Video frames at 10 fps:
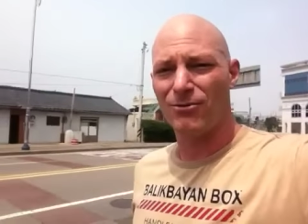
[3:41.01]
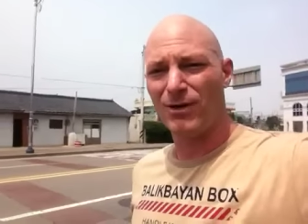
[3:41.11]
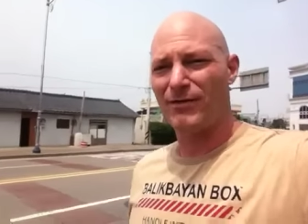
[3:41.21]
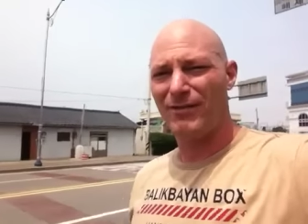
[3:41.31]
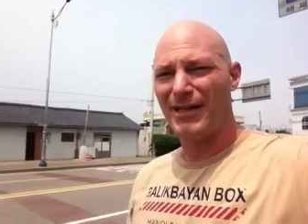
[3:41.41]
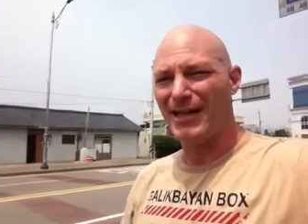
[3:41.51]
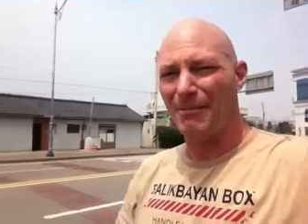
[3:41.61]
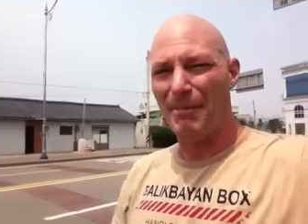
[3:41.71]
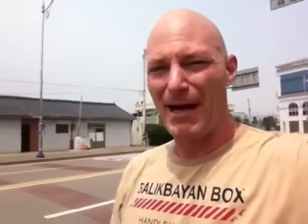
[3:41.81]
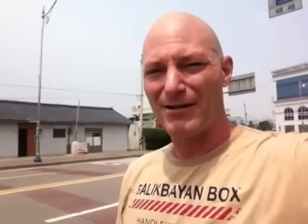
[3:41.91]
roughly
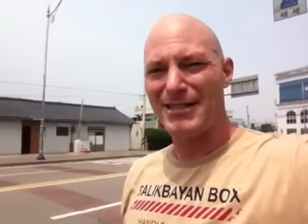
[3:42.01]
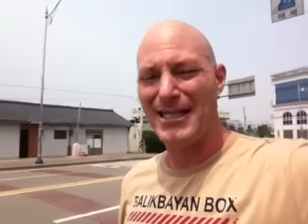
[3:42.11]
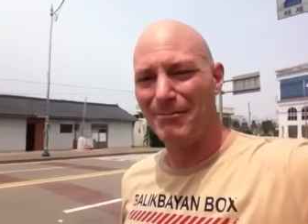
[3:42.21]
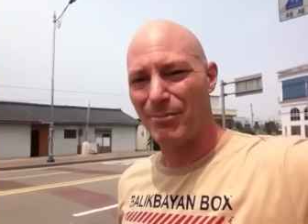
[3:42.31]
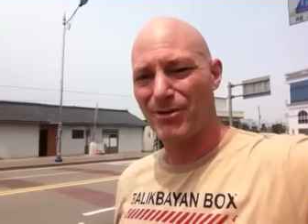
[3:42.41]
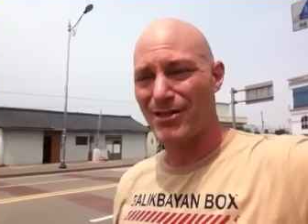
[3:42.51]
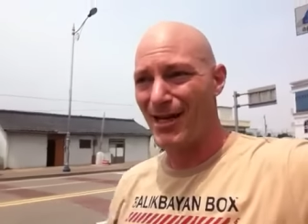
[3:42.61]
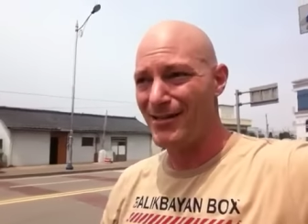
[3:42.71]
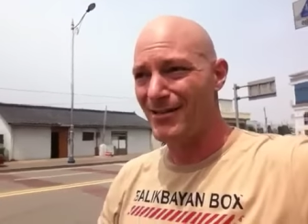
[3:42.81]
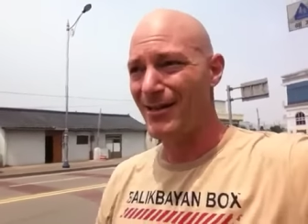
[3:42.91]
about
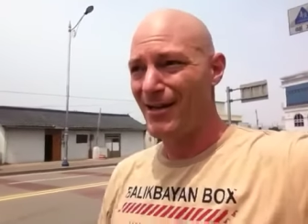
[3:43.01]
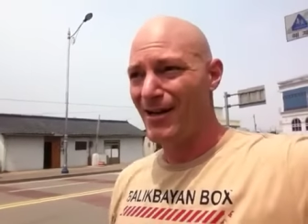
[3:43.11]
10%